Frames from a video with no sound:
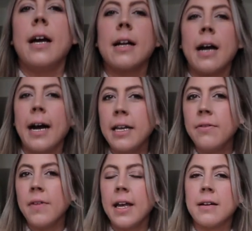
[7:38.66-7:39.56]
kind
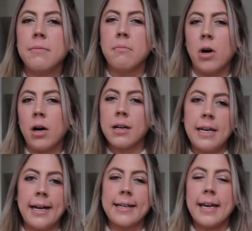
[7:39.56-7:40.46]
of like mock
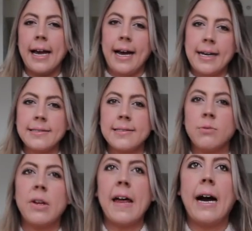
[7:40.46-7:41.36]
neck-esque
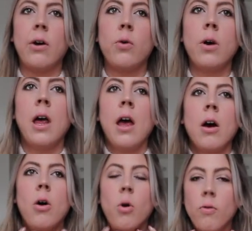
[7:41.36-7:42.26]
without
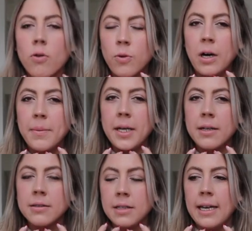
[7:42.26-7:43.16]

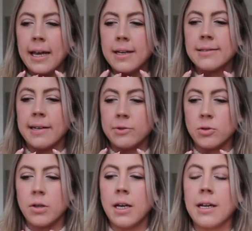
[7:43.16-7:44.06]
overwhelming the neck because I have a
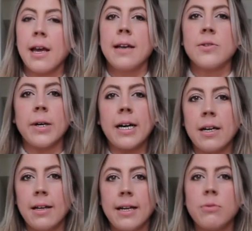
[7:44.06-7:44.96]
short neck. So I
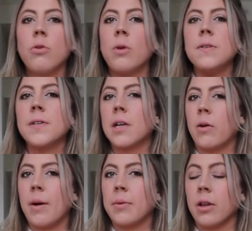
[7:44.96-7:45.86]
kind of like the ones that
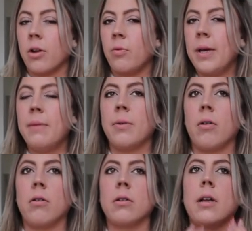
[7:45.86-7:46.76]
go up a little bit but
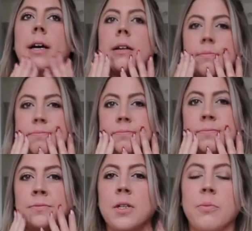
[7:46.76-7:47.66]
aren't like
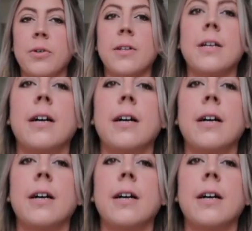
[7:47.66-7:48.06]
completely